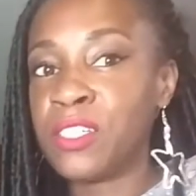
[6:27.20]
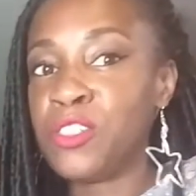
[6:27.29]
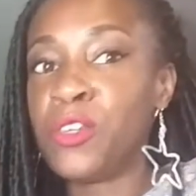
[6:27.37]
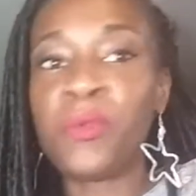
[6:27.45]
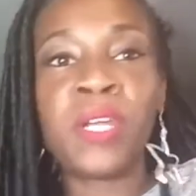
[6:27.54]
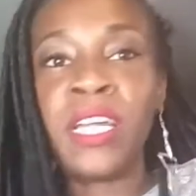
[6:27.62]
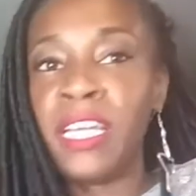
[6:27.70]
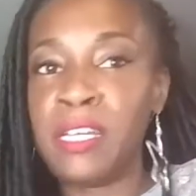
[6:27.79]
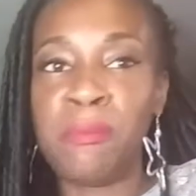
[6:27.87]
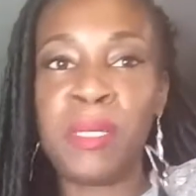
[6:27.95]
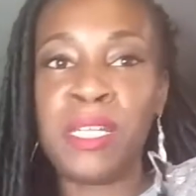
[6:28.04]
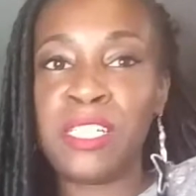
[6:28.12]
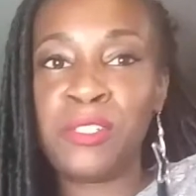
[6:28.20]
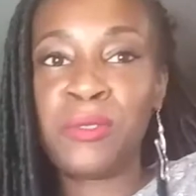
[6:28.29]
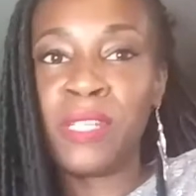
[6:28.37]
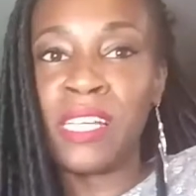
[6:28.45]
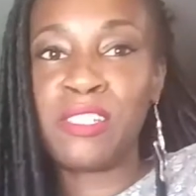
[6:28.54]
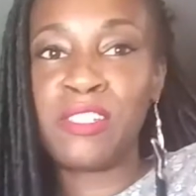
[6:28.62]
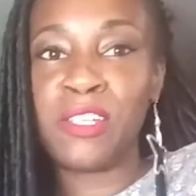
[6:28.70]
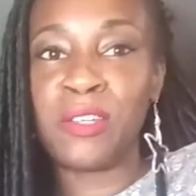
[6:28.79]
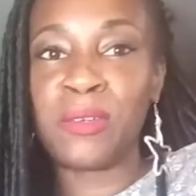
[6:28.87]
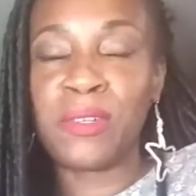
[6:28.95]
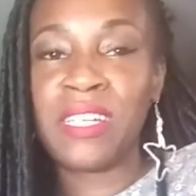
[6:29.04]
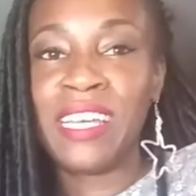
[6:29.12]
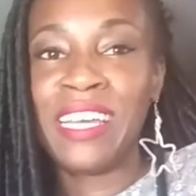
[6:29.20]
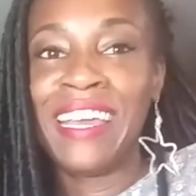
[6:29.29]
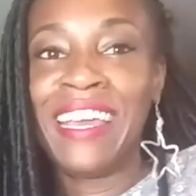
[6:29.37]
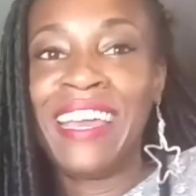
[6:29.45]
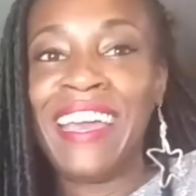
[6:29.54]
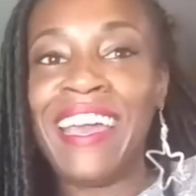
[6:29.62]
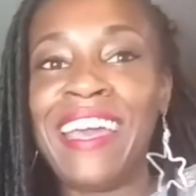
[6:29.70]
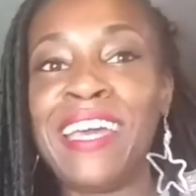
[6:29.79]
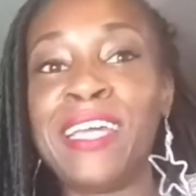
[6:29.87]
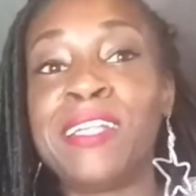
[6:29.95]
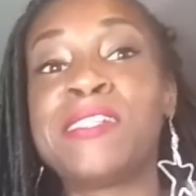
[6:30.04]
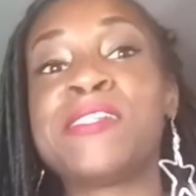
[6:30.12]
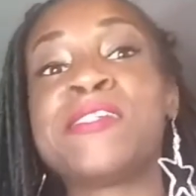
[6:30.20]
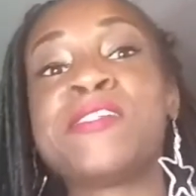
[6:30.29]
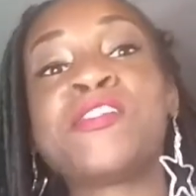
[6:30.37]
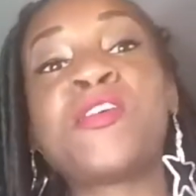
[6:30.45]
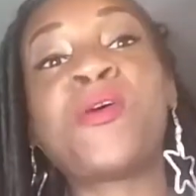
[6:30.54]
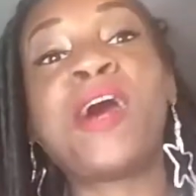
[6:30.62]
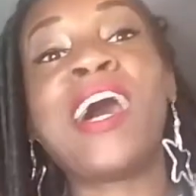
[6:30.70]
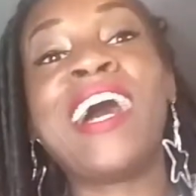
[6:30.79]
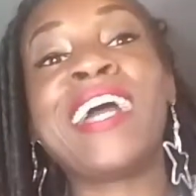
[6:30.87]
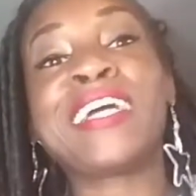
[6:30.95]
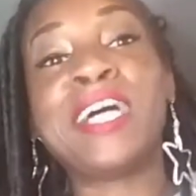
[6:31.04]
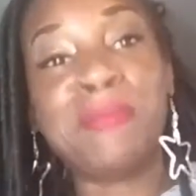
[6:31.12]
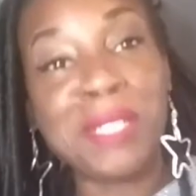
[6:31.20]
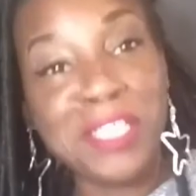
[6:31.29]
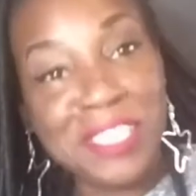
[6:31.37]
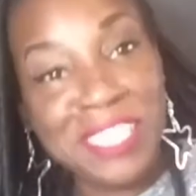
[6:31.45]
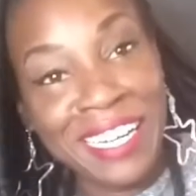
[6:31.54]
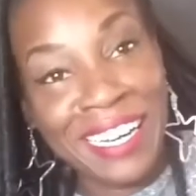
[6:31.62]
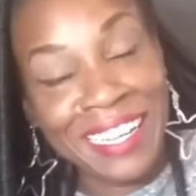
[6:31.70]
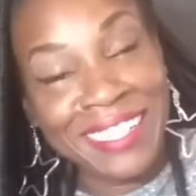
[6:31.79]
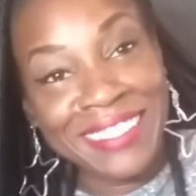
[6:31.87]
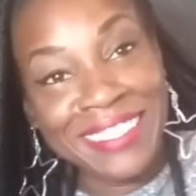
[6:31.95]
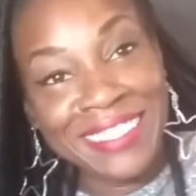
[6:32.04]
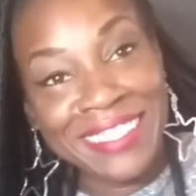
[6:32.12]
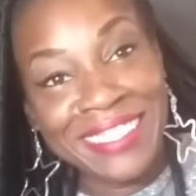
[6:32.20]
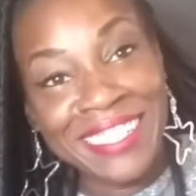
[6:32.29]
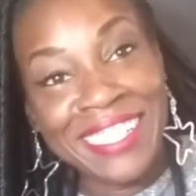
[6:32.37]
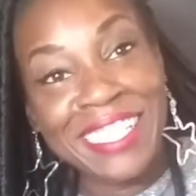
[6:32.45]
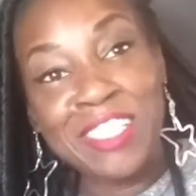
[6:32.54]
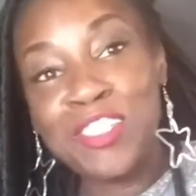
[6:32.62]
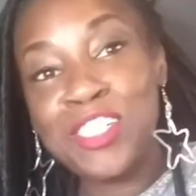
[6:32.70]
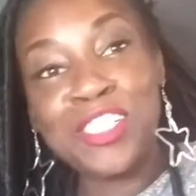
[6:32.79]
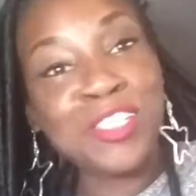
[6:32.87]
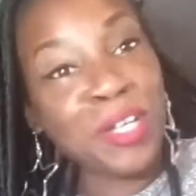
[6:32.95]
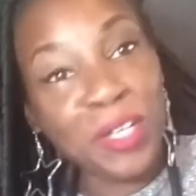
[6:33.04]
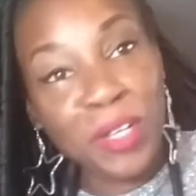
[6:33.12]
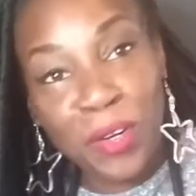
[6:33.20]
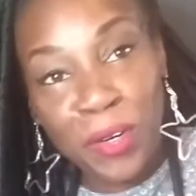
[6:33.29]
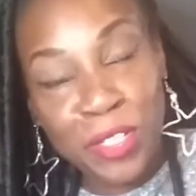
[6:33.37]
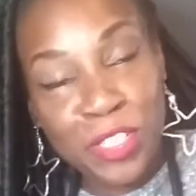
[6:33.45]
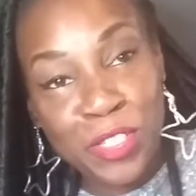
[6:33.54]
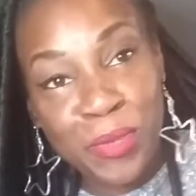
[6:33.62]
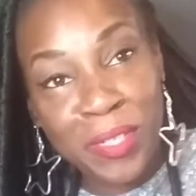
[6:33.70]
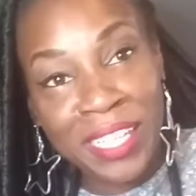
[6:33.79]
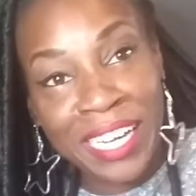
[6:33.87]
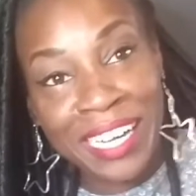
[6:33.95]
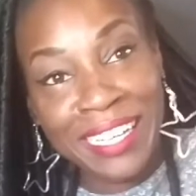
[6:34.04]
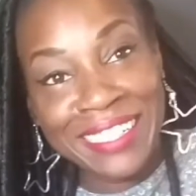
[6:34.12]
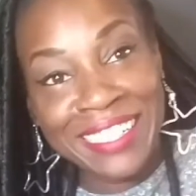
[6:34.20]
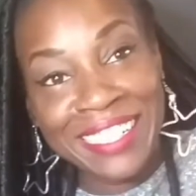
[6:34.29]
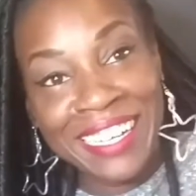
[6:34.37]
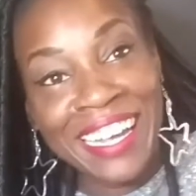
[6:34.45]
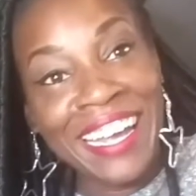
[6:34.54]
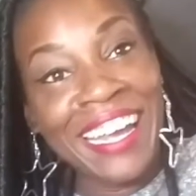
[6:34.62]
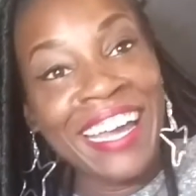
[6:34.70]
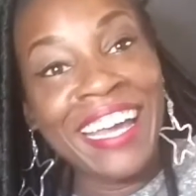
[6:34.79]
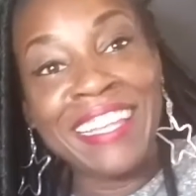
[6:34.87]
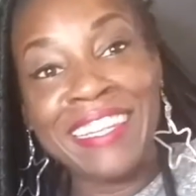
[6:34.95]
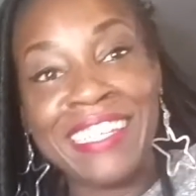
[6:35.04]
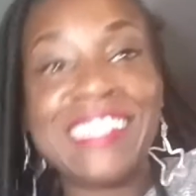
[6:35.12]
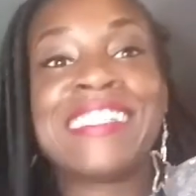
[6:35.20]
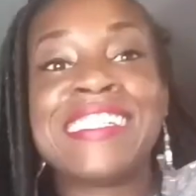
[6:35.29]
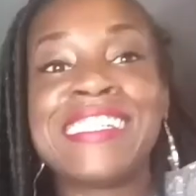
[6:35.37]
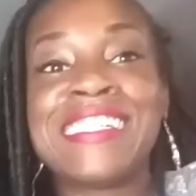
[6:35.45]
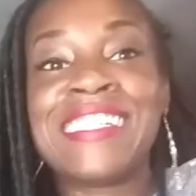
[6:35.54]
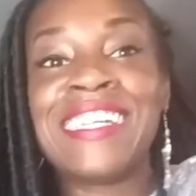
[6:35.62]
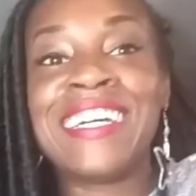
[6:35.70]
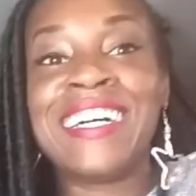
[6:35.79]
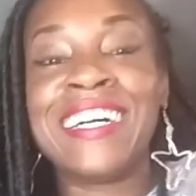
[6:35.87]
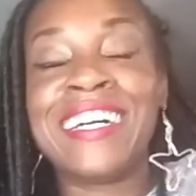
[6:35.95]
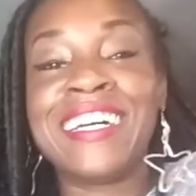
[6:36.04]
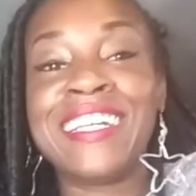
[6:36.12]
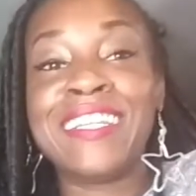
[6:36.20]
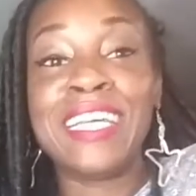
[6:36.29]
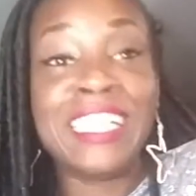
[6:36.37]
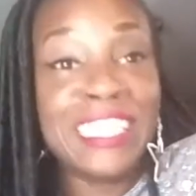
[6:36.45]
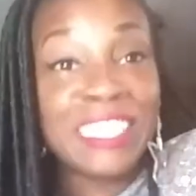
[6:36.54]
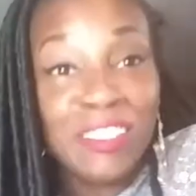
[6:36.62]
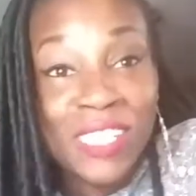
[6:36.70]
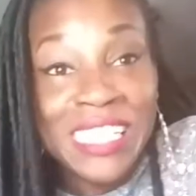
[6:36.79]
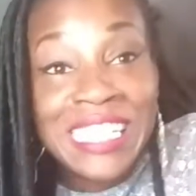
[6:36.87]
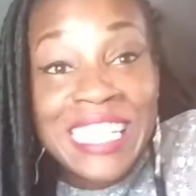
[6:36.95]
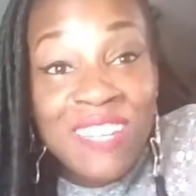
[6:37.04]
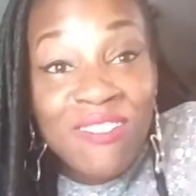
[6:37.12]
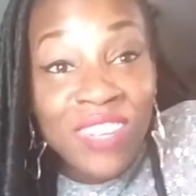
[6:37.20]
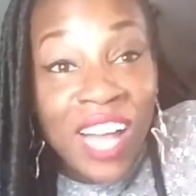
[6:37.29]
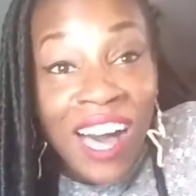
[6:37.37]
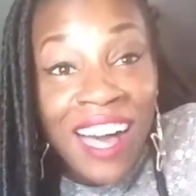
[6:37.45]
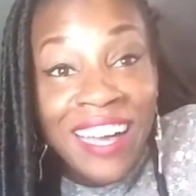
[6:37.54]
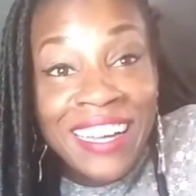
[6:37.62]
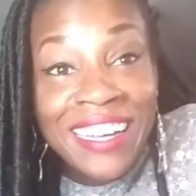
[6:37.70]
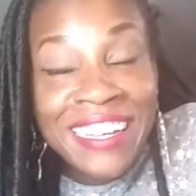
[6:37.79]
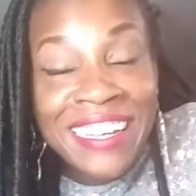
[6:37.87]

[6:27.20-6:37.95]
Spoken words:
Don't let anybody do that to you. And so I come here today just to encourage you in that. And this is the end of the tea vlog.